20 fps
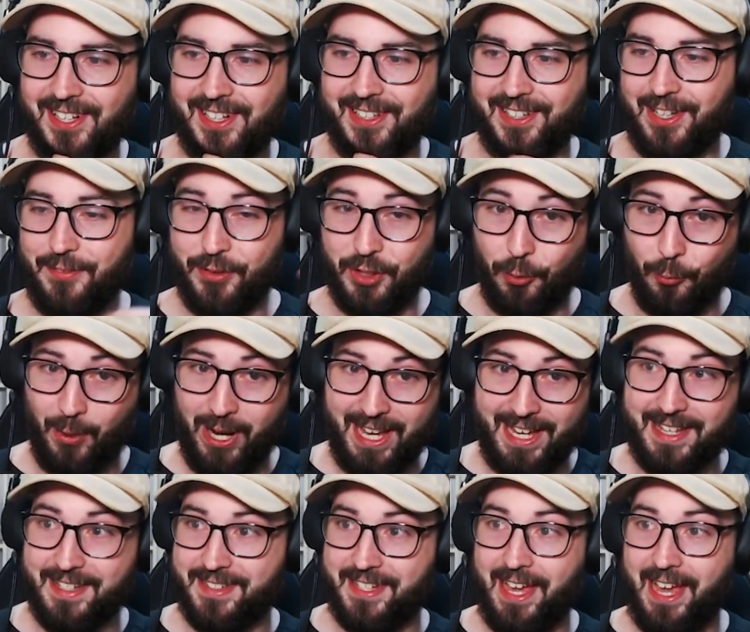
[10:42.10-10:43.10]
Even the way
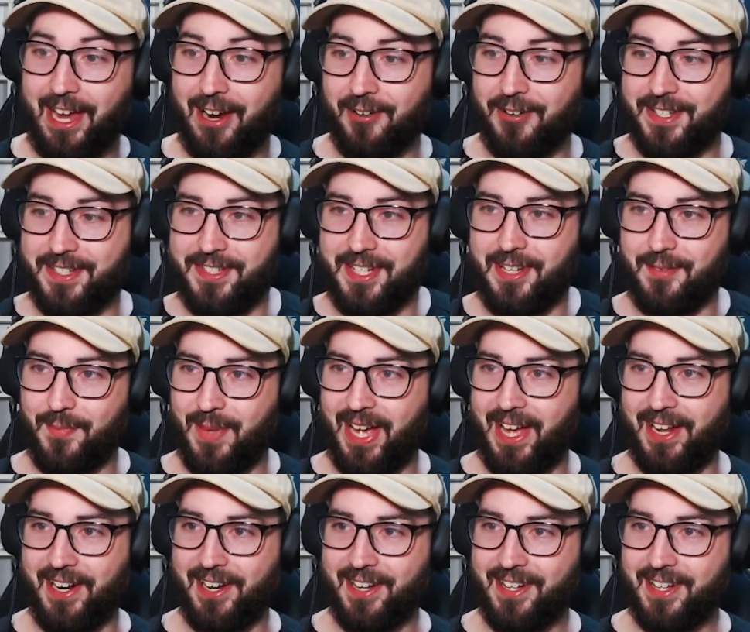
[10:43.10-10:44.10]
his hair is here, man.